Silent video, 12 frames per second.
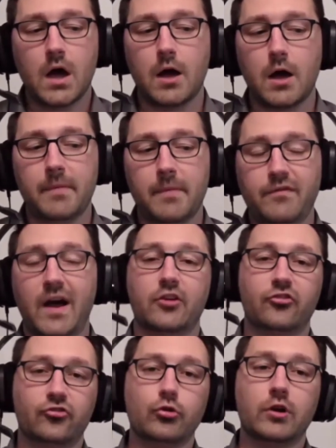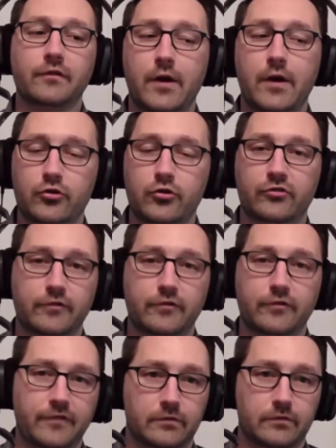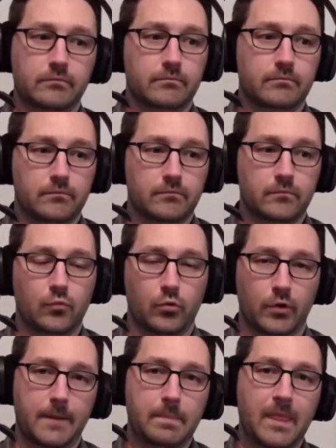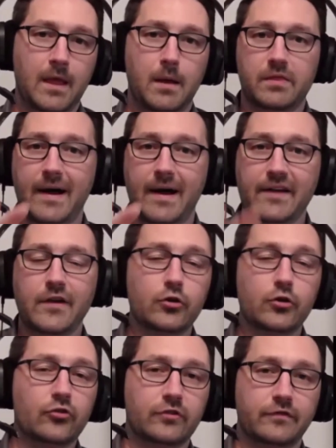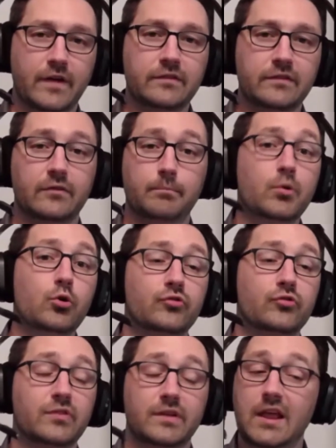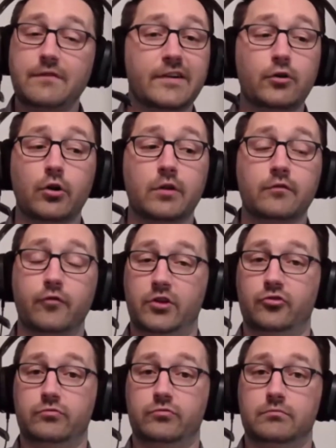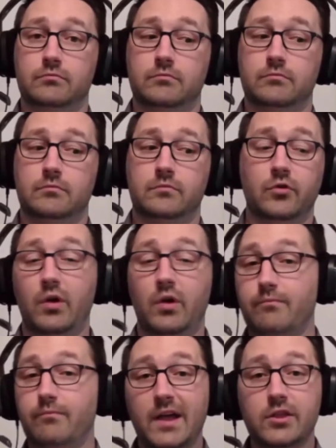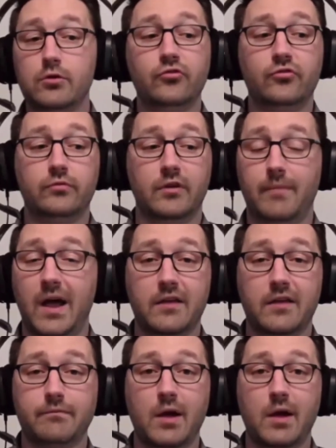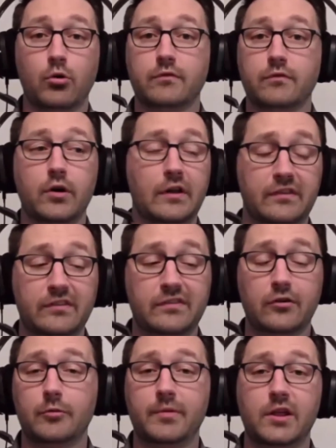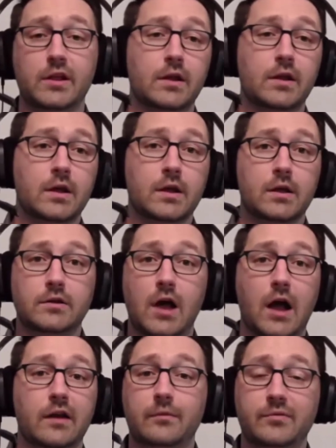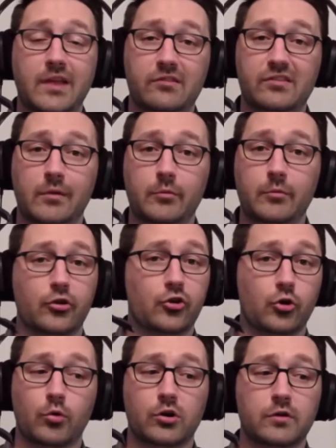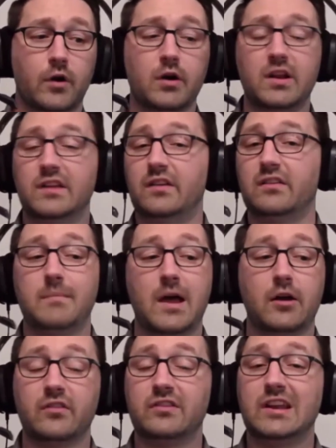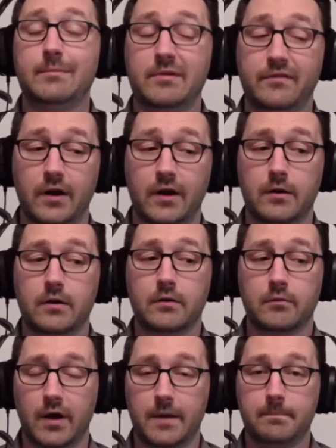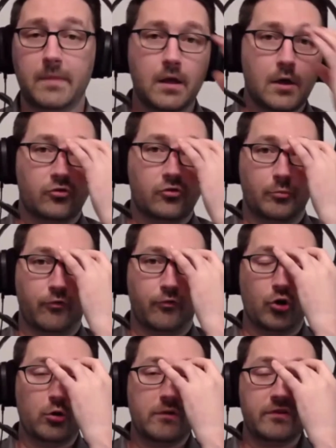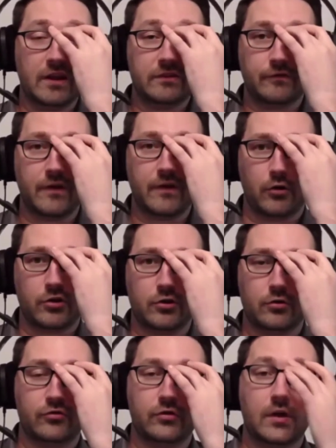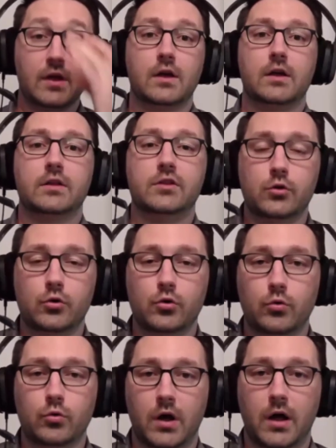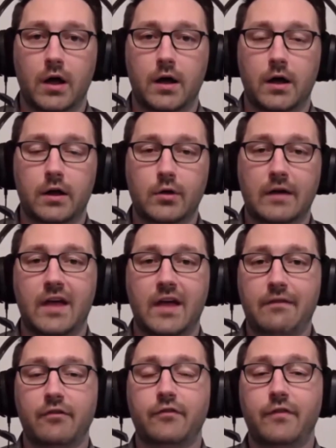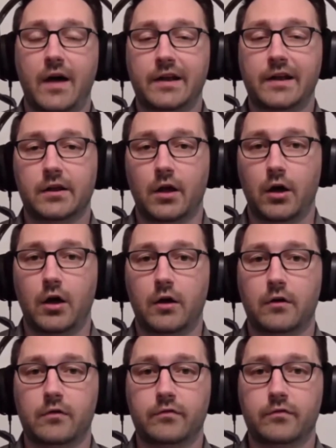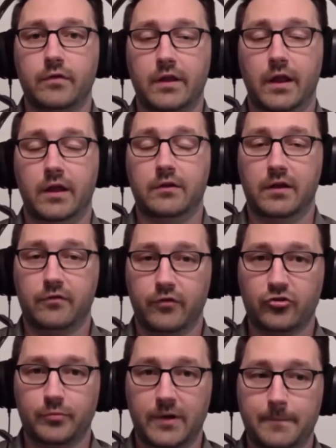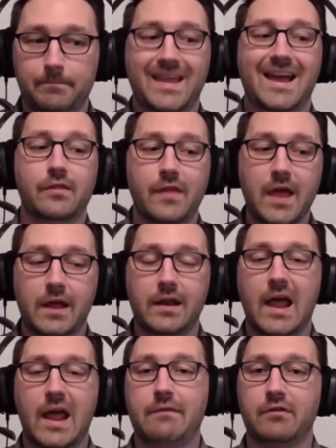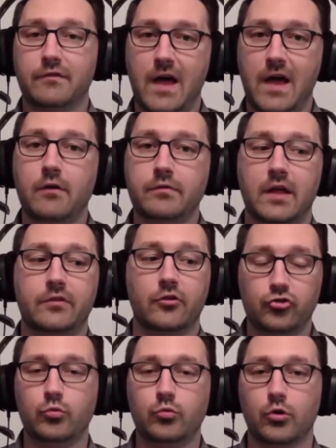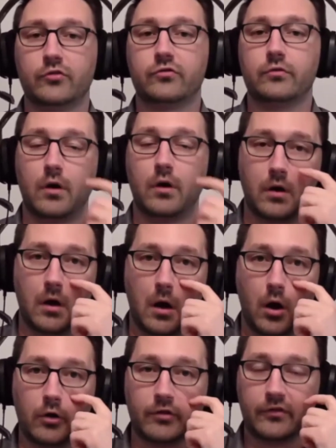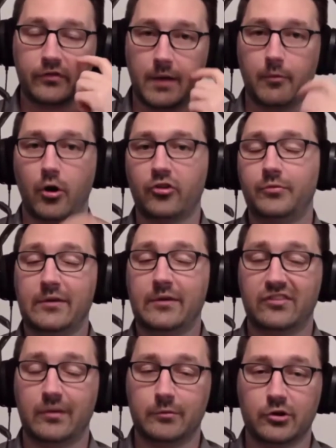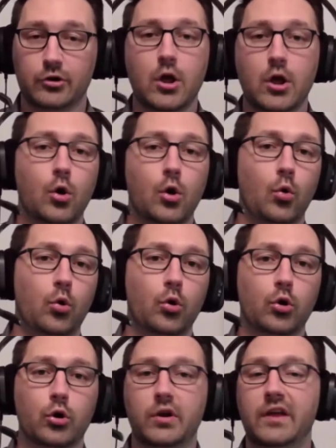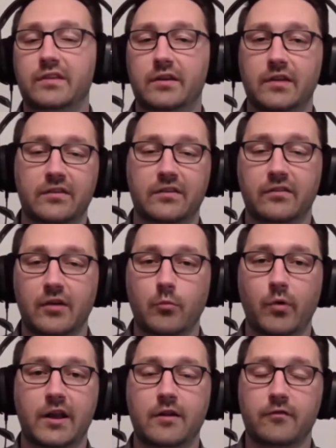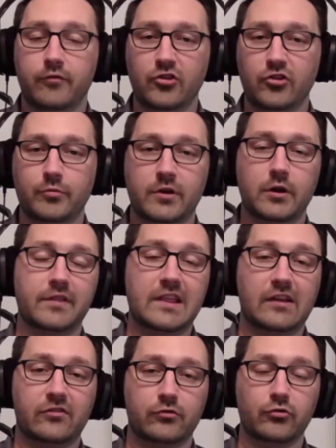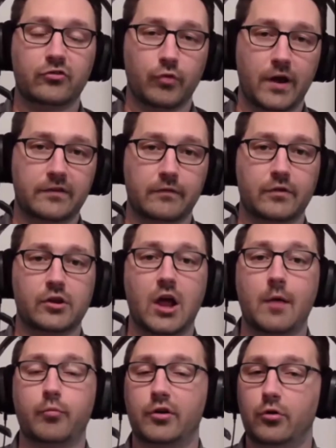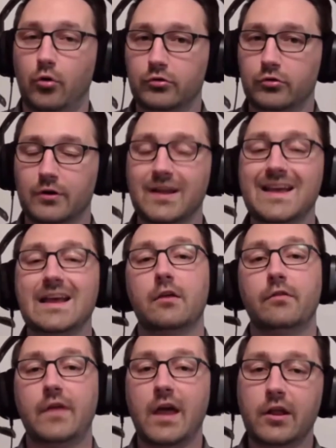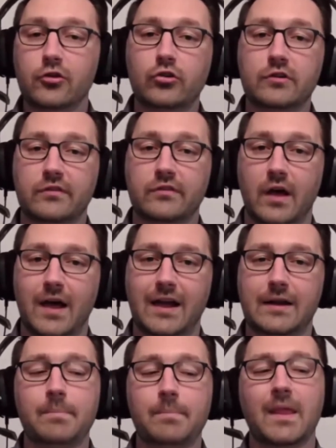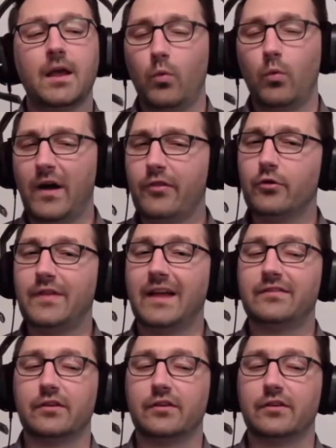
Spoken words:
If I assert a fair use defense, right, my fair use defense is moot if I don't infringe. So if my work of art is considered to be not substantially similar to your work of art, it doesn't matter, it doesn't need to be fair, right? So before you even get to fair use, you have to have a finding of infringement. And then having found that the two works are the same, are substantially similar, or is in some way an infringement of the exclusive rights of the copyright holder, then you can decide whether that's